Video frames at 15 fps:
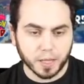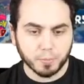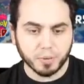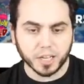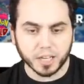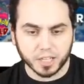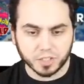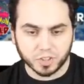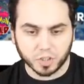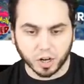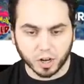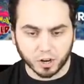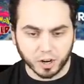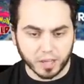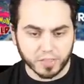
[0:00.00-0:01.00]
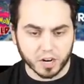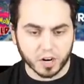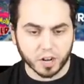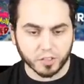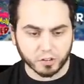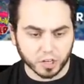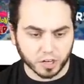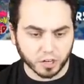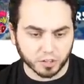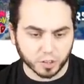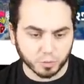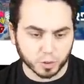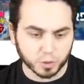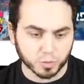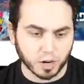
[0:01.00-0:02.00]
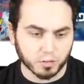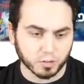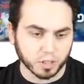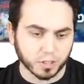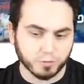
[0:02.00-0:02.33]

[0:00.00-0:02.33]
Peony's daughter, and then another character which we're not really